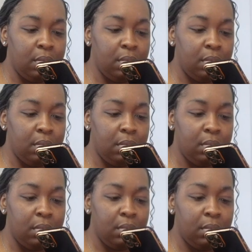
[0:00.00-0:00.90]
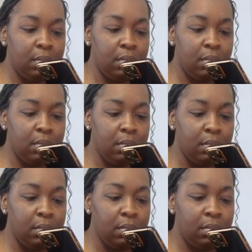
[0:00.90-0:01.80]

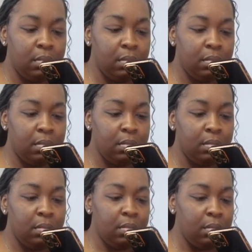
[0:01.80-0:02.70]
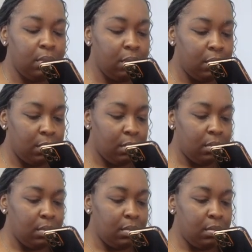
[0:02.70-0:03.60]

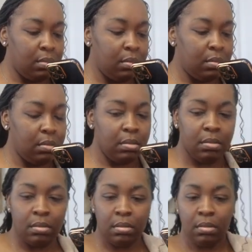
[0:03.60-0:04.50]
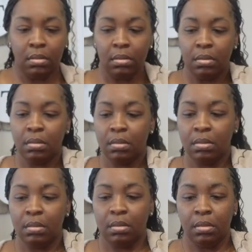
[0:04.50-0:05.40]

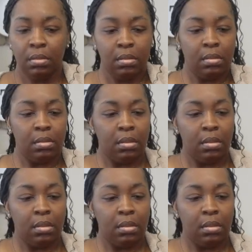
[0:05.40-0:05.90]
Nothing is said.